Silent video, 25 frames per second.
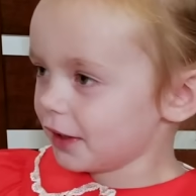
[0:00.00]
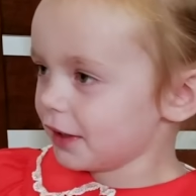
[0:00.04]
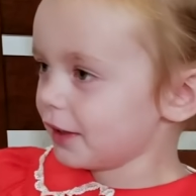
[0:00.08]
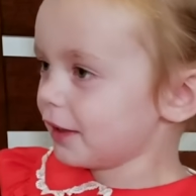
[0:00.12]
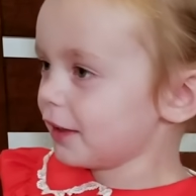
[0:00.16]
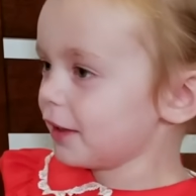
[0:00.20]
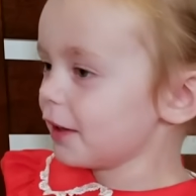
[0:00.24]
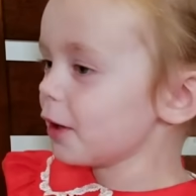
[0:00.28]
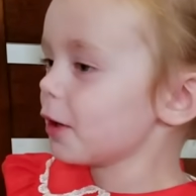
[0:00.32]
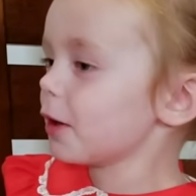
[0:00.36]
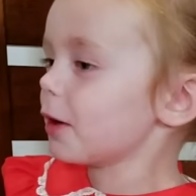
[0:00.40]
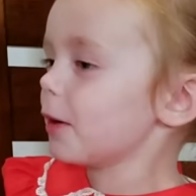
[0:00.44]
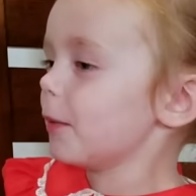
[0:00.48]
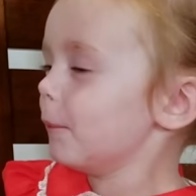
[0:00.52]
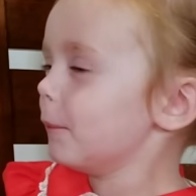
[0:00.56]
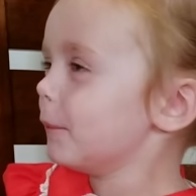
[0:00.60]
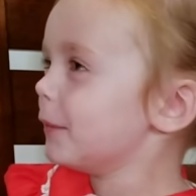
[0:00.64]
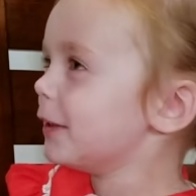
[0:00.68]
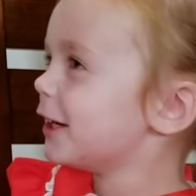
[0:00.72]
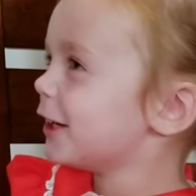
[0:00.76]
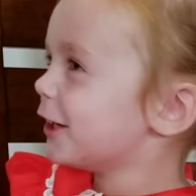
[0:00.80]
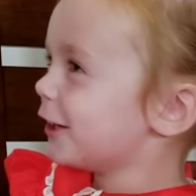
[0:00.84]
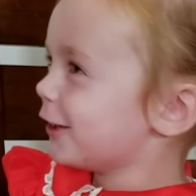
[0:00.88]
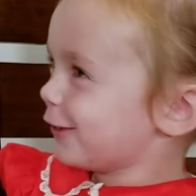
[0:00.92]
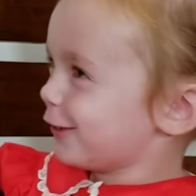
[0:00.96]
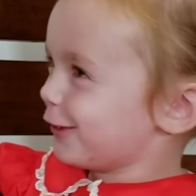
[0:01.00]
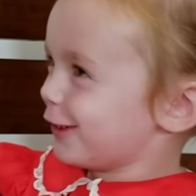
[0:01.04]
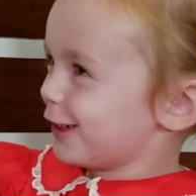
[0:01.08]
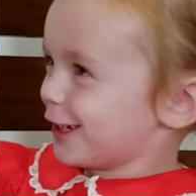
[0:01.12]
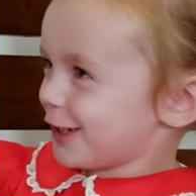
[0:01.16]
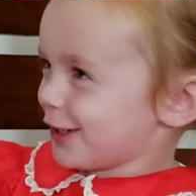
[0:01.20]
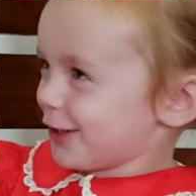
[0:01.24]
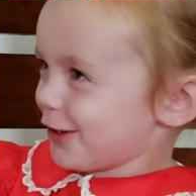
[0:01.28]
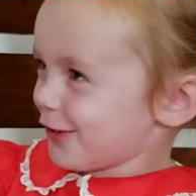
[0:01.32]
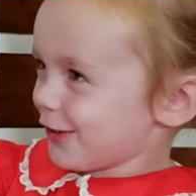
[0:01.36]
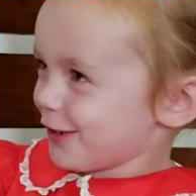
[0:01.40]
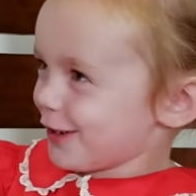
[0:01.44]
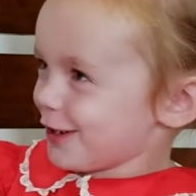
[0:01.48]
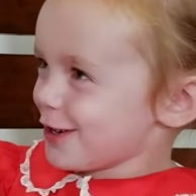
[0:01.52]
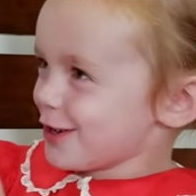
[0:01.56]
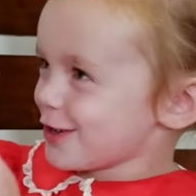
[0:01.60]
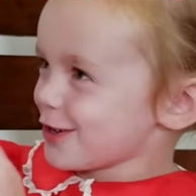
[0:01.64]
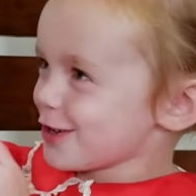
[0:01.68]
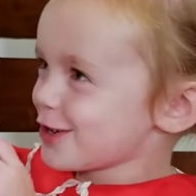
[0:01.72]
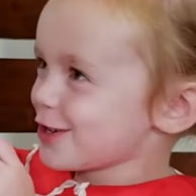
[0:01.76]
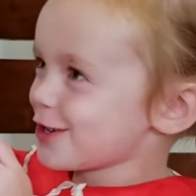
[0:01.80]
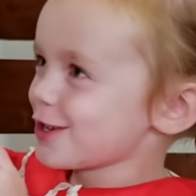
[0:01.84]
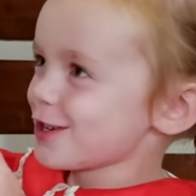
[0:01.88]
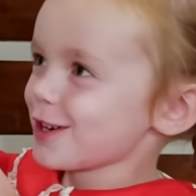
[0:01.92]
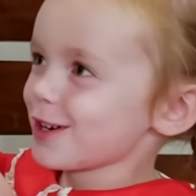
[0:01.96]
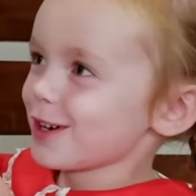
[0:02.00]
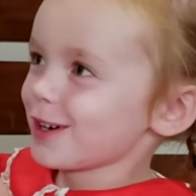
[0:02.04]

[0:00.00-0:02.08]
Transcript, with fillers: You're a mean one, Grinch.